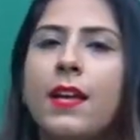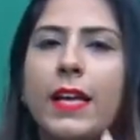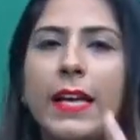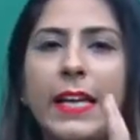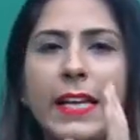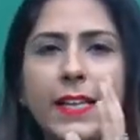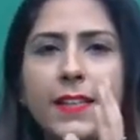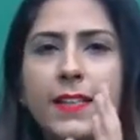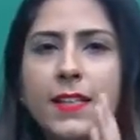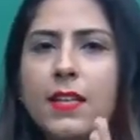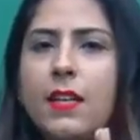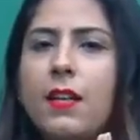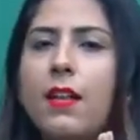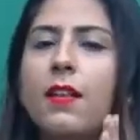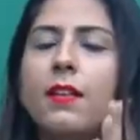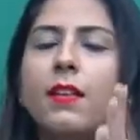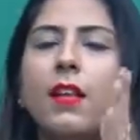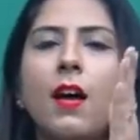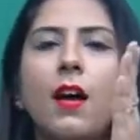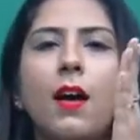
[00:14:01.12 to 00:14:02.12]
either
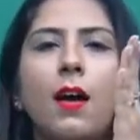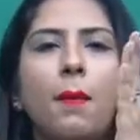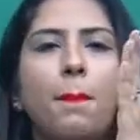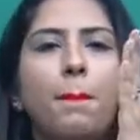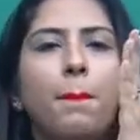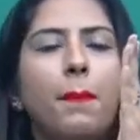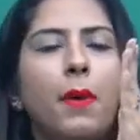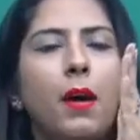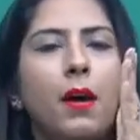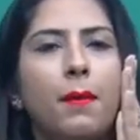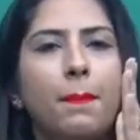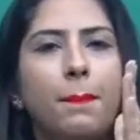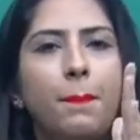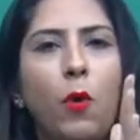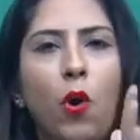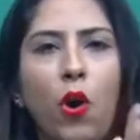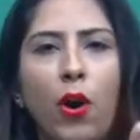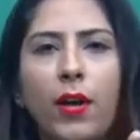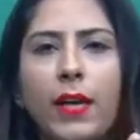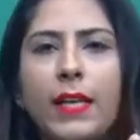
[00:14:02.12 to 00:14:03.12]
the
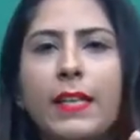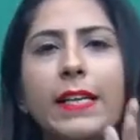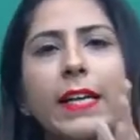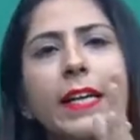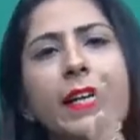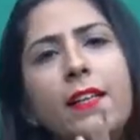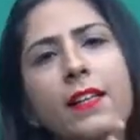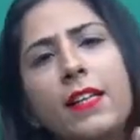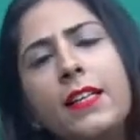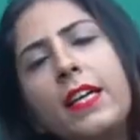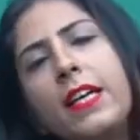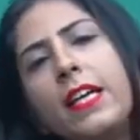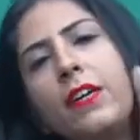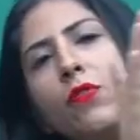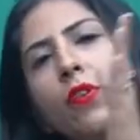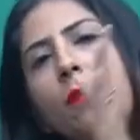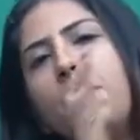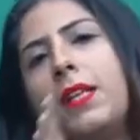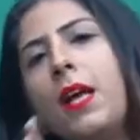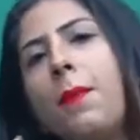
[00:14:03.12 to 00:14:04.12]
boy, either it
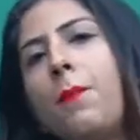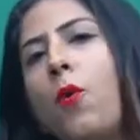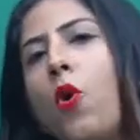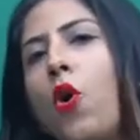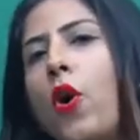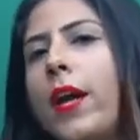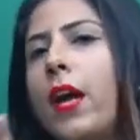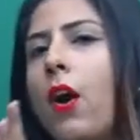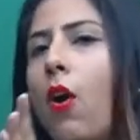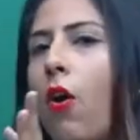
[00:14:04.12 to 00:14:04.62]
will be the boy